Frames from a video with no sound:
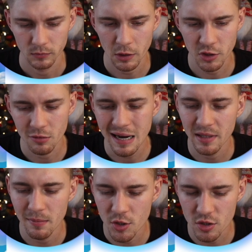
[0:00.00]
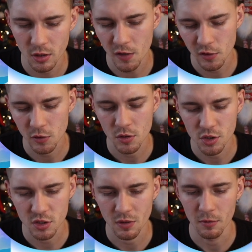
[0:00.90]
Now to grab the images, all you have to do is
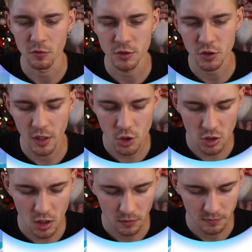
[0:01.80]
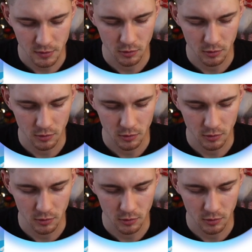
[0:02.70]
just grab a screenshot.